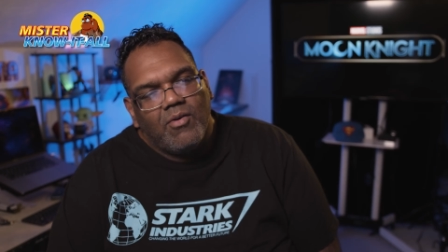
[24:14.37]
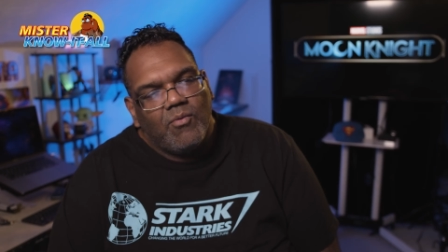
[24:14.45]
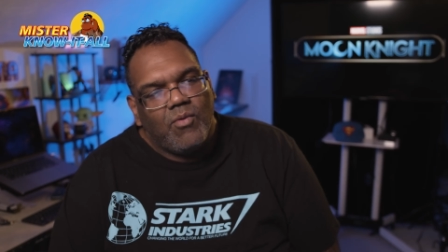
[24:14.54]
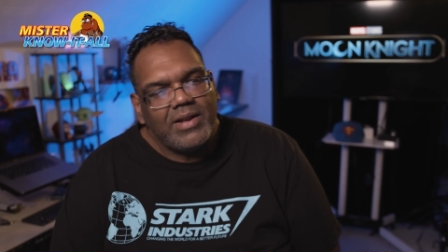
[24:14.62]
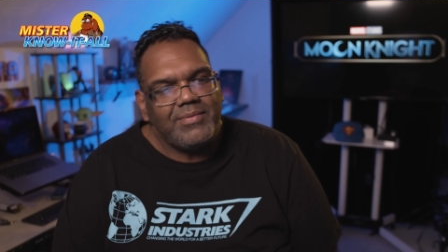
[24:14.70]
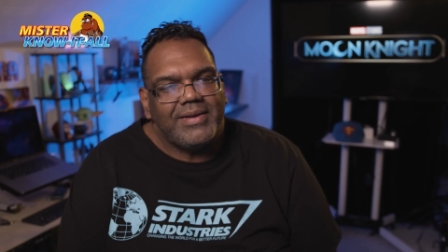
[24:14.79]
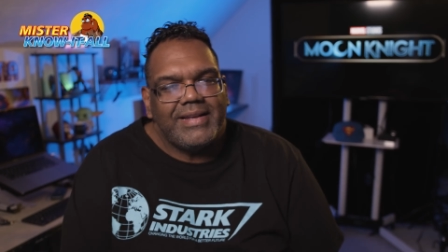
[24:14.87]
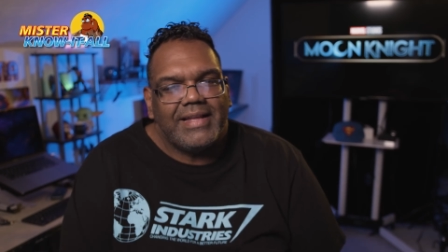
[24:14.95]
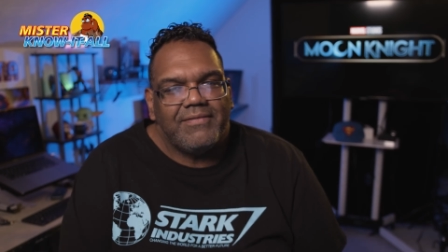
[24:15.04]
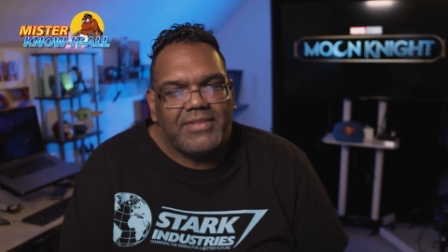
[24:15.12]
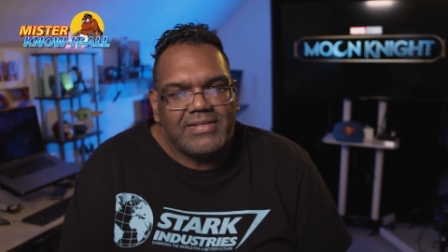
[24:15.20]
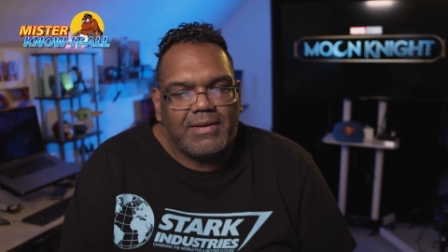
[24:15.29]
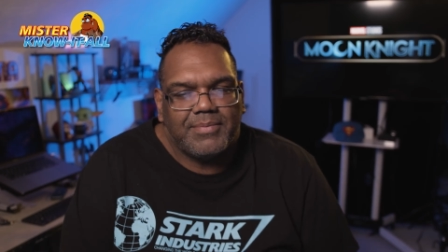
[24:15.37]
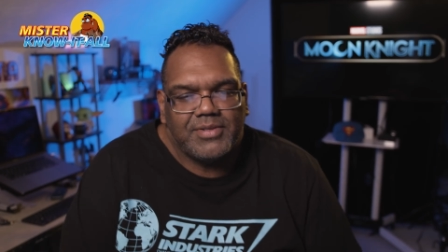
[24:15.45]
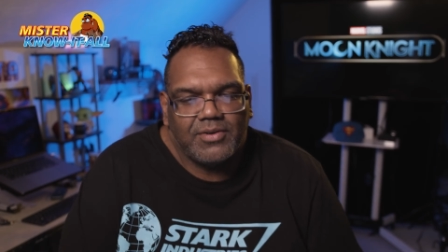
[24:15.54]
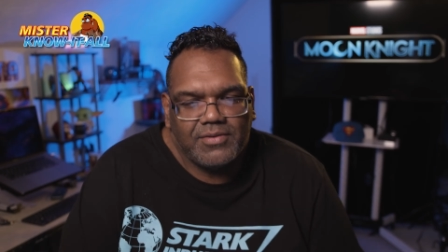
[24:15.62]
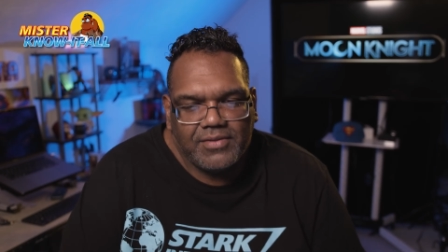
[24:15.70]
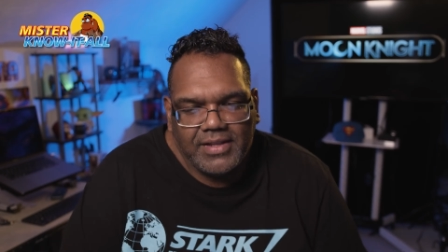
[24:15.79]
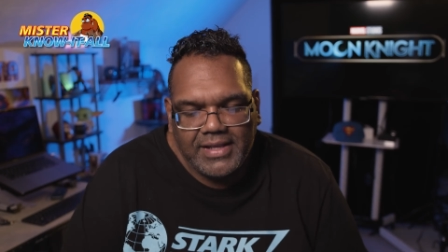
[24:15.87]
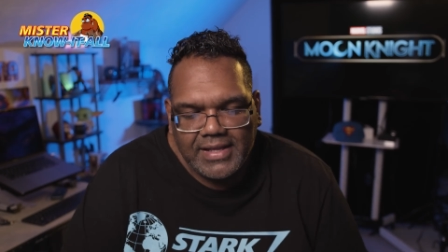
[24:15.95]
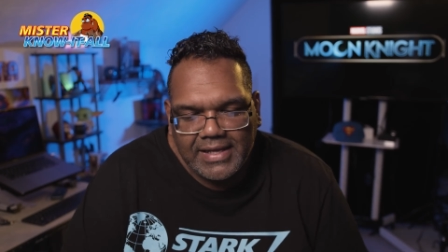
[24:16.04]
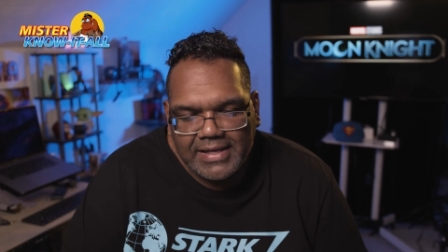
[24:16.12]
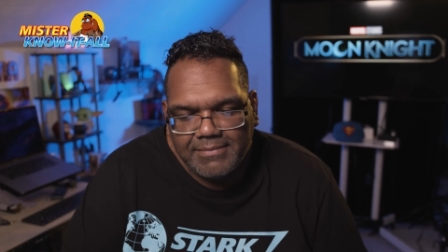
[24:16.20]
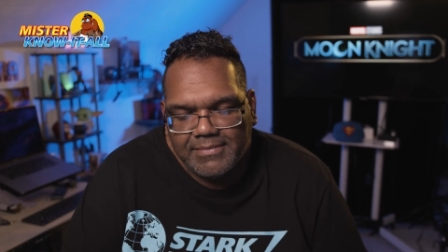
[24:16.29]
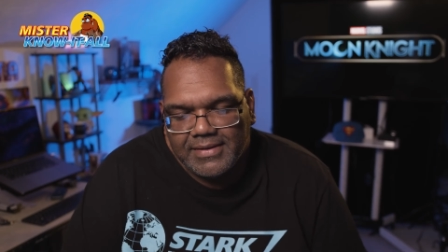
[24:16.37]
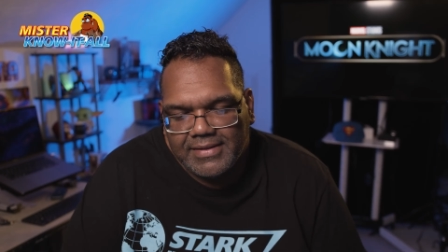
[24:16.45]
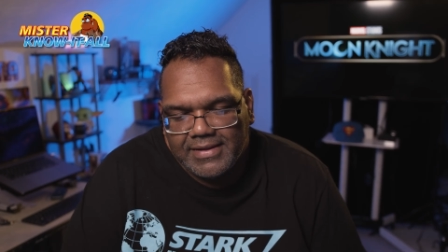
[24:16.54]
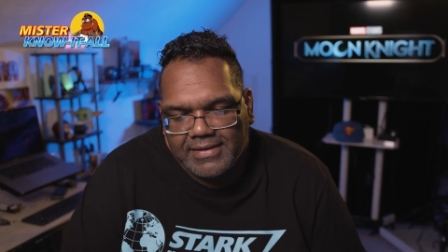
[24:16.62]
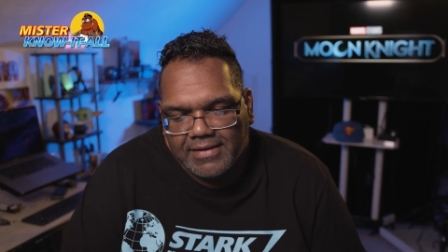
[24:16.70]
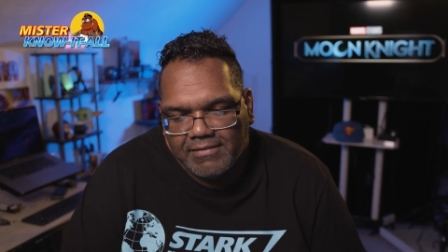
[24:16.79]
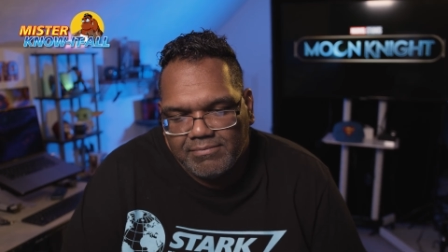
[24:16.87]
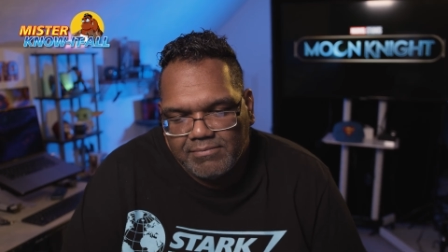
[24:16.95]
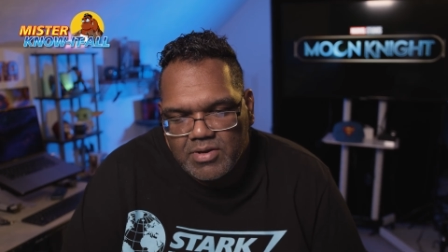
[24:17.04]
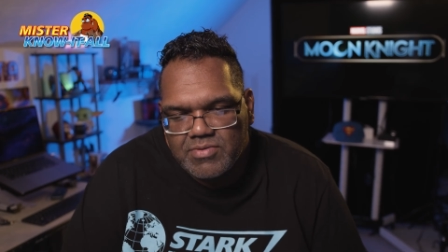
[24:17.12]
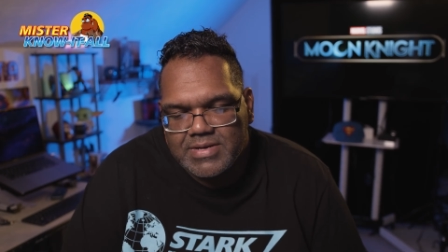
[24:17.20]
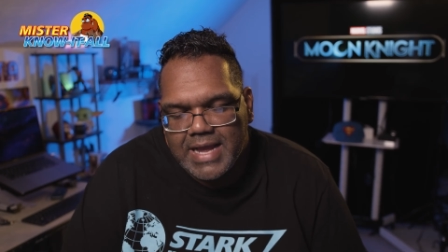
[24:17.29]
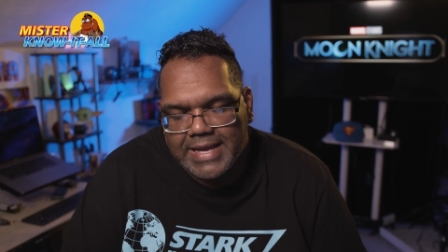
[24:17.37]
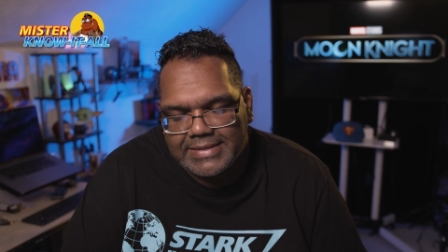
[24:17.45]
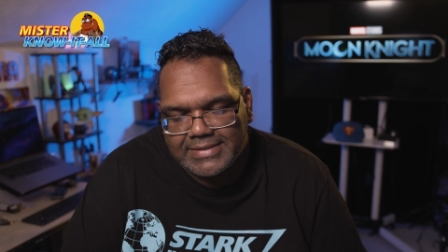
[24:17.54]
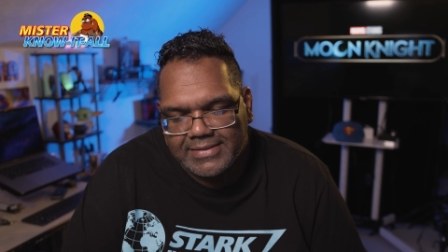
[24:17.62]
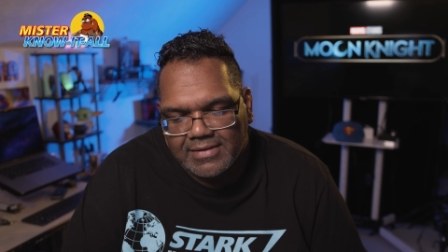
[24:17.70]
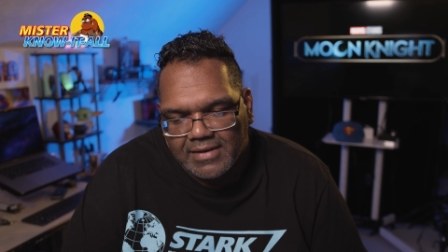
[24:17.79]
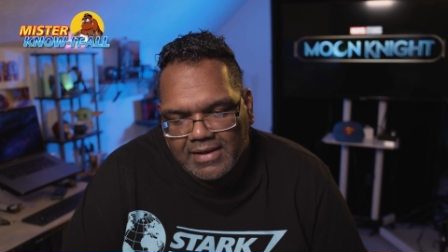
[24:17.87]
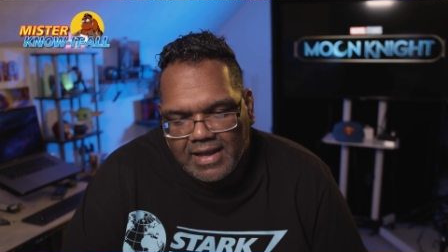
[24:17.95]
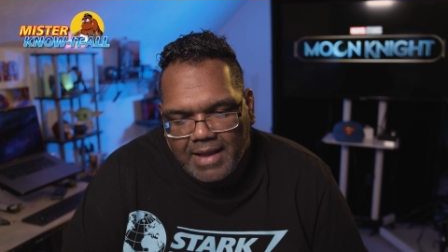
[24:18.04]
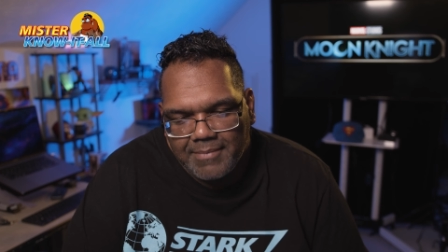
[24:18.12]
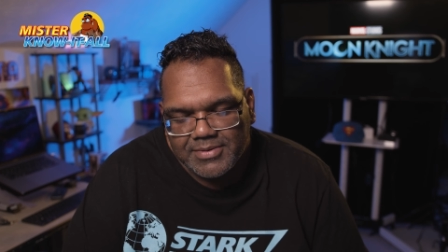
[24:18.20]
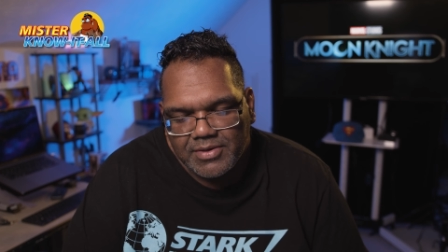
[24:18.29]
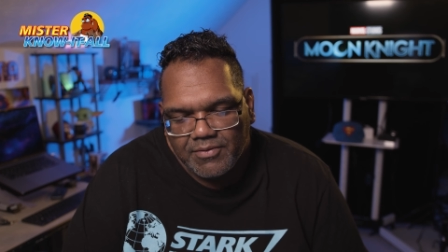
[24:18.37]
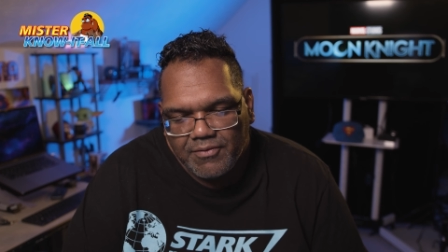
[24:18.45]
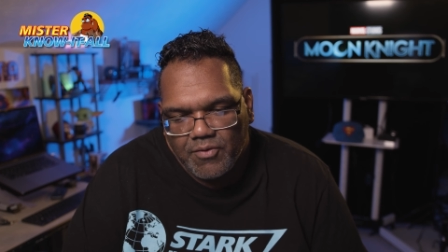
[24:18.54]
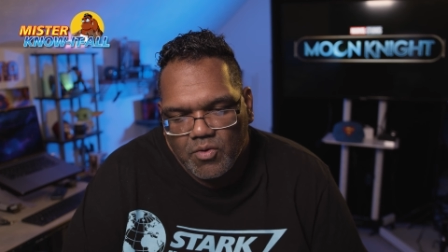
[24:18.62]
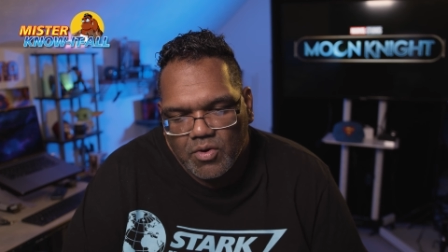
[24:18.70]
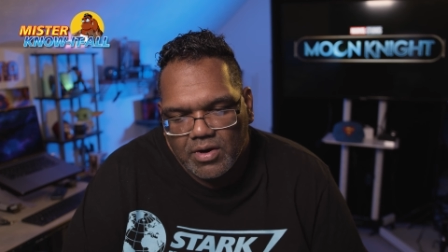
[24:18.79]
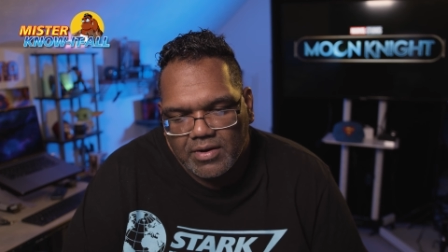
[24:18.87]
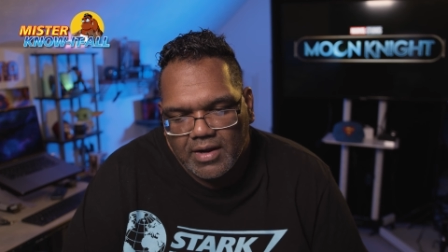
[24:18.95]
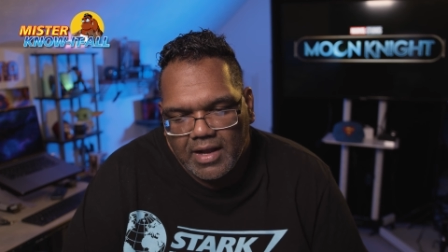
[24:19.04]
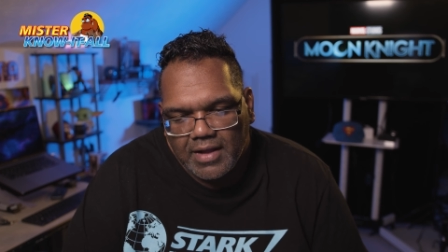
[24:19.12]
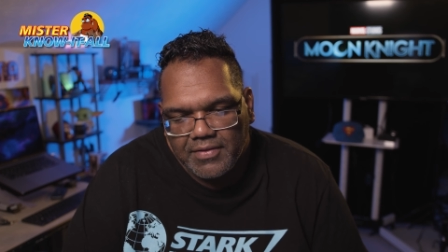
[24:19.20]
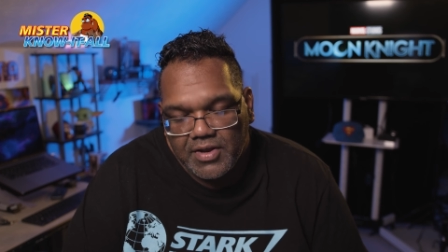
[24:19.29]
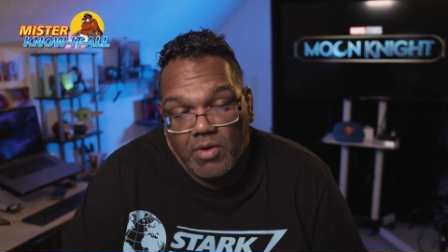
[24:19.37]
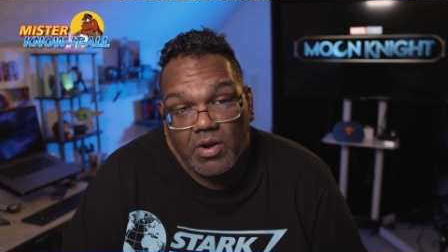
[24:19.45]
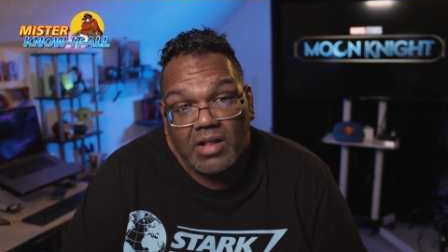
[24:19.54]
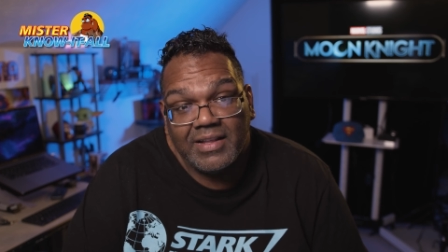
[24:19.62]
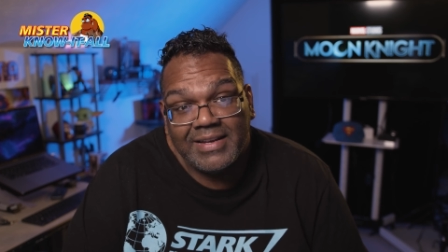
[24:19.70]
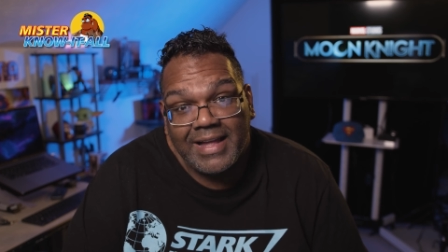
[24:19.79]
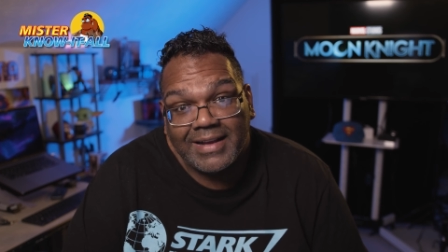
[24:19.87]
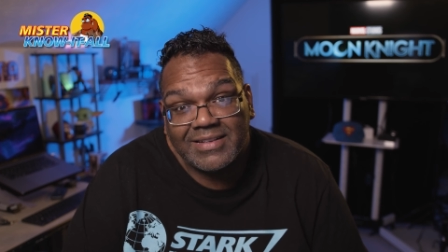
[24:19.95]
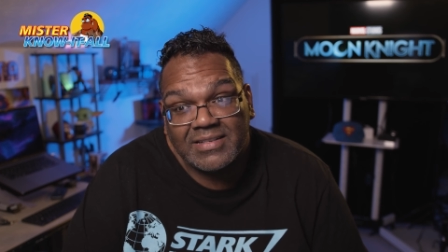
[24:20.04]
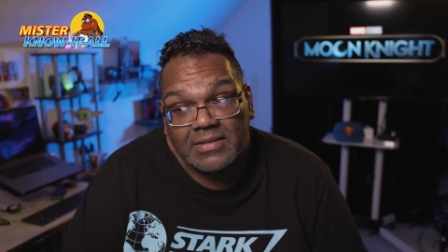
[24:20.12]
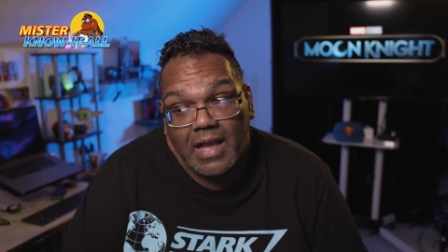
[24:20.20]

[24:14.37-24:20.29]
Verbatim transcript: What are we going to give this episode? Of Moon Knight, episode 4, the Know-It-All Index.